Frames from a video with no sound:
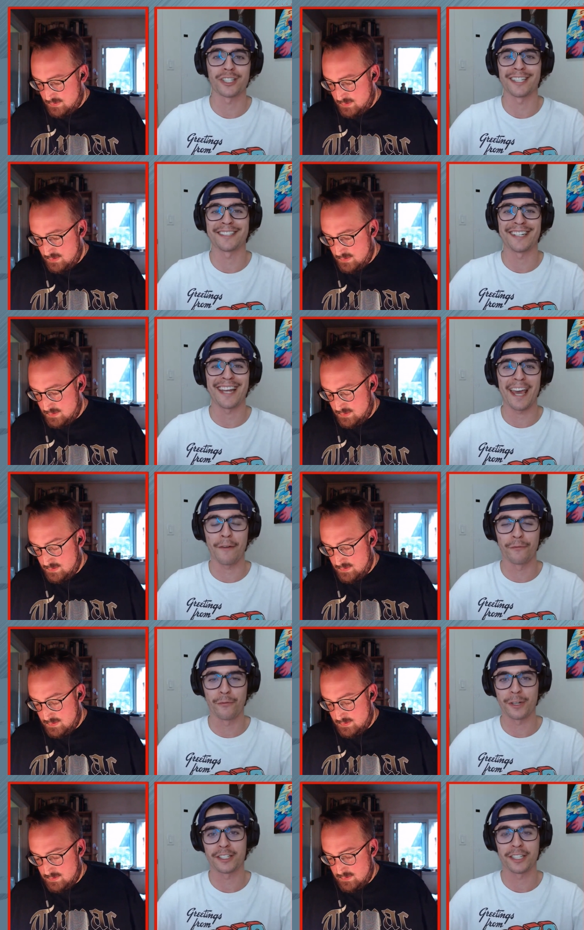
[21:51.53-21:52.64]
Speaker 1: listen
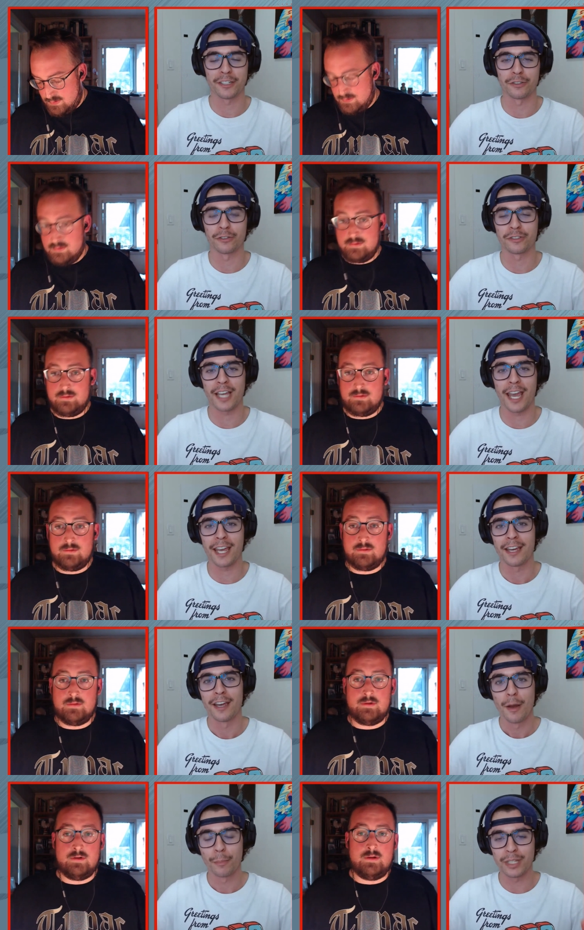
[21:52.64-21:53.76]
every single day.
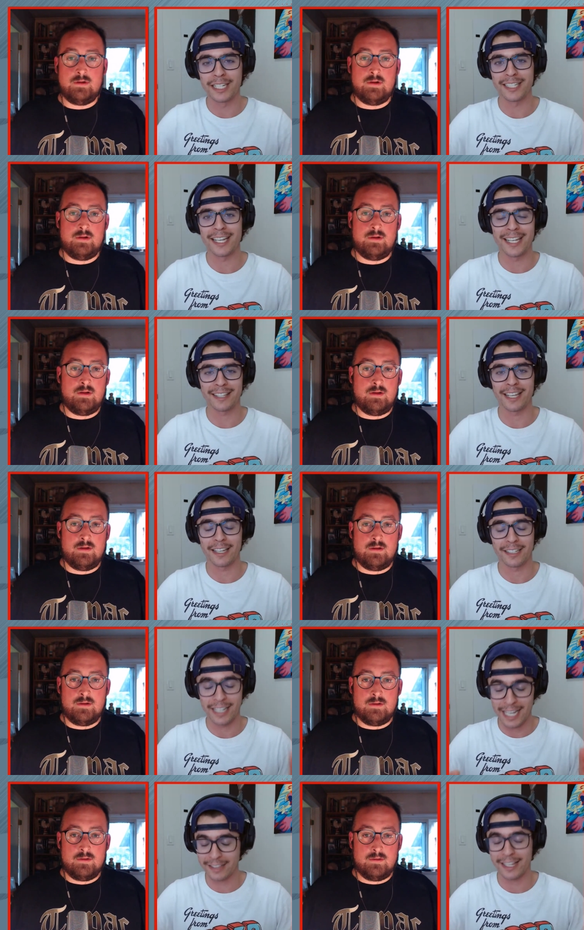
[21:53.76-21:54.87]
Please hit that
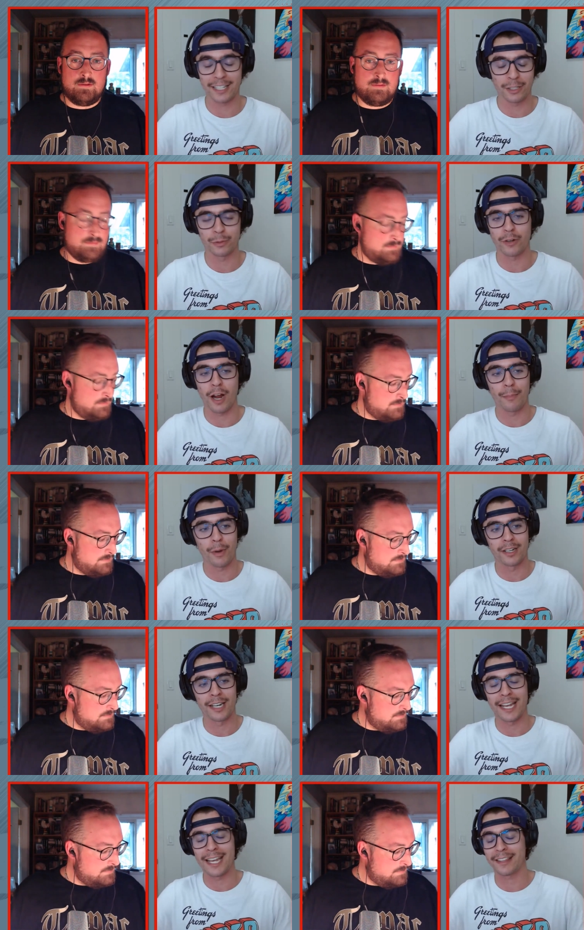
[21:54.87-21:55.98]
hit that subscribe button,
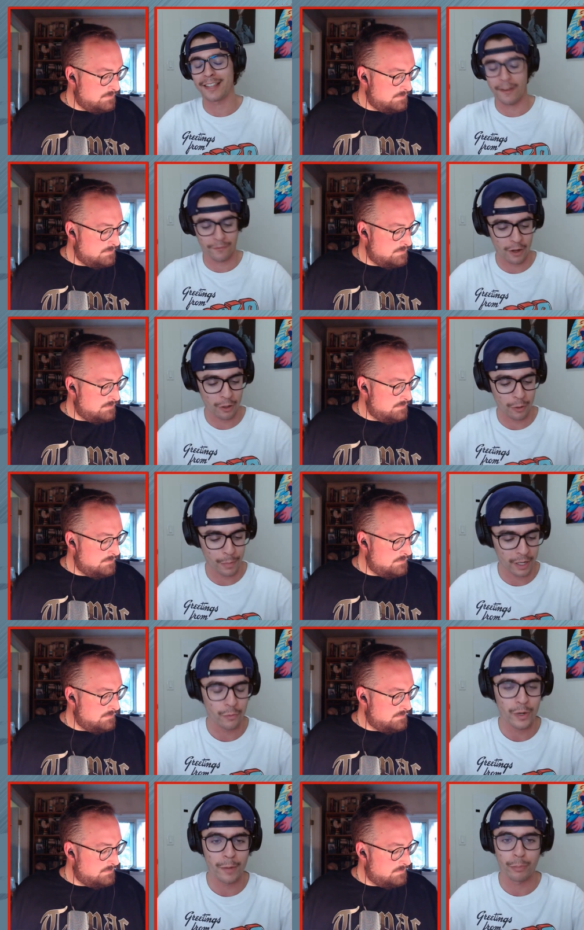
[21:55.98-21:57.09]
hit that follow button.
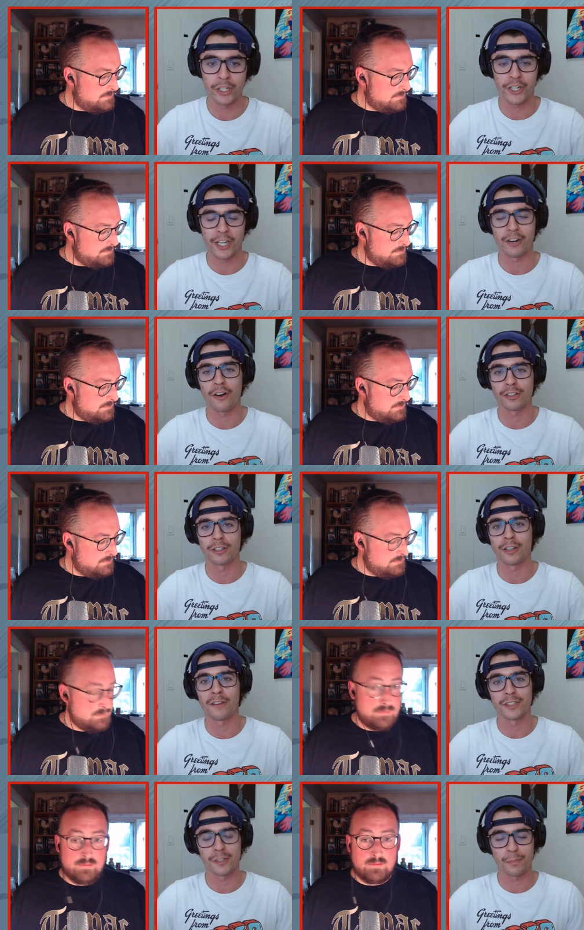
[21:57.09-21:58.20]
We appreciate all the love
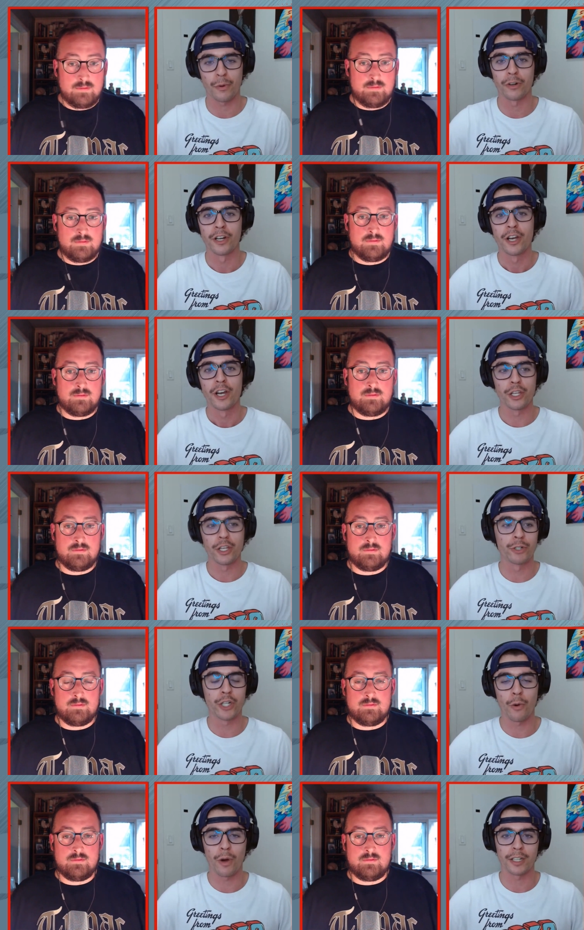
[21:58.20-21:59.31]
and support you
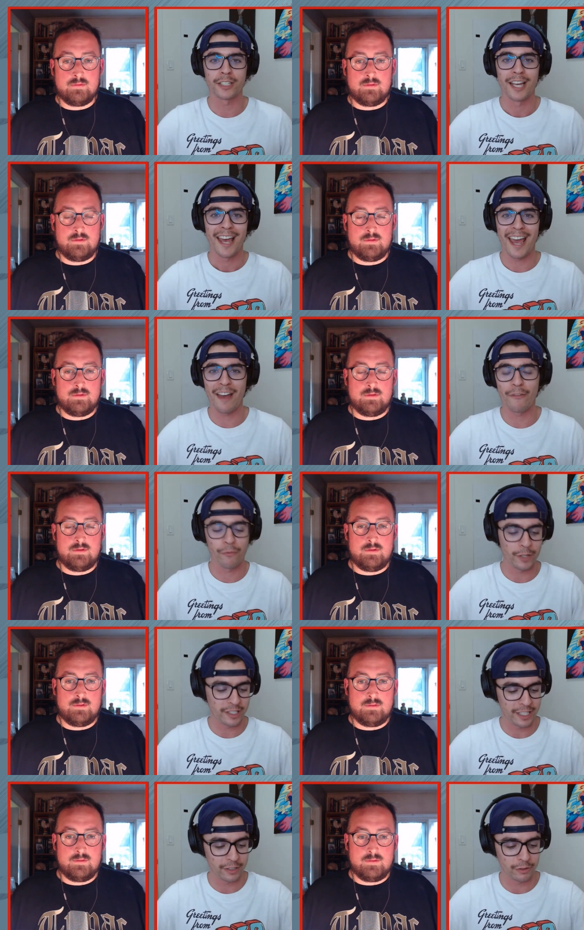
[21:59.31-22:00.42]
show us every
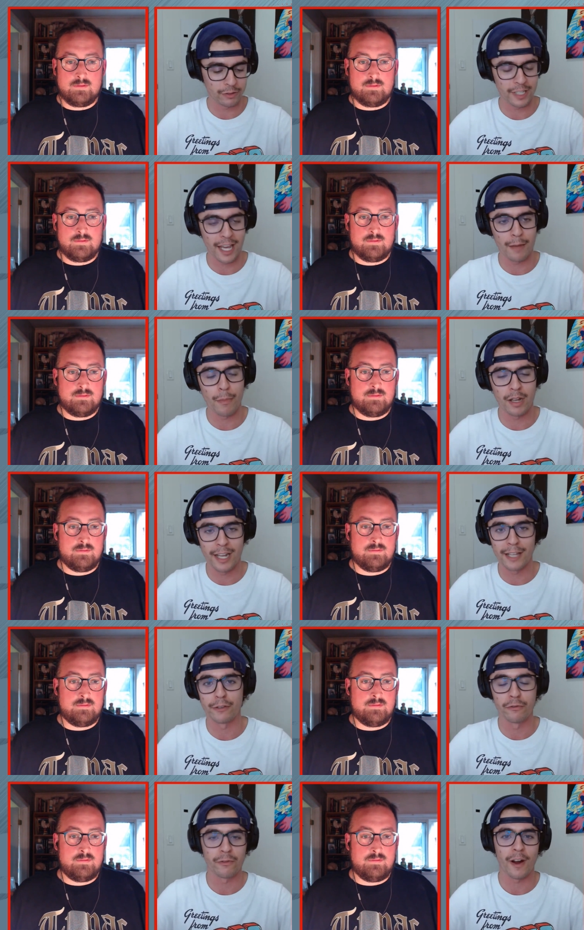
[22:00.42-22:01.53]
single day, Monday through
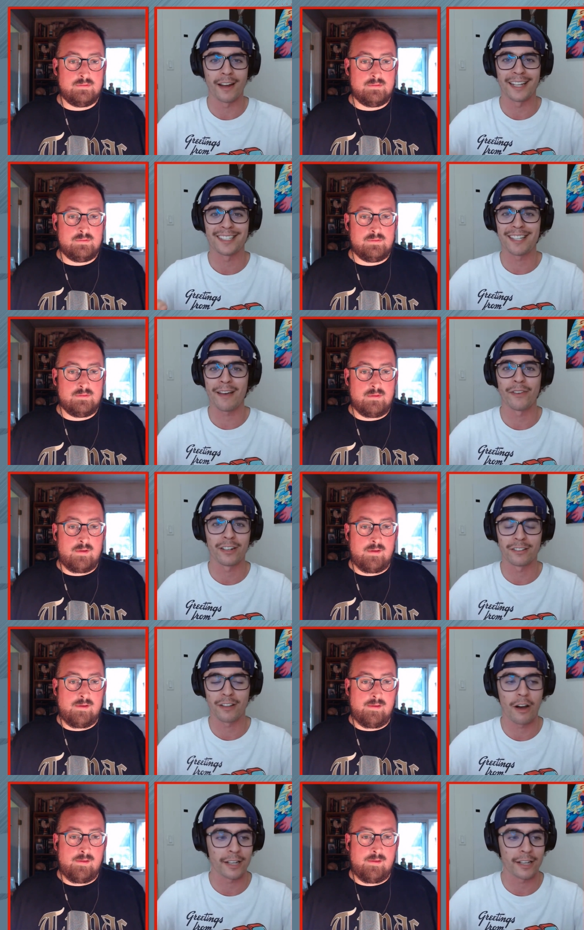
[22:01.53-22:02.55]
Friday, seven o'clock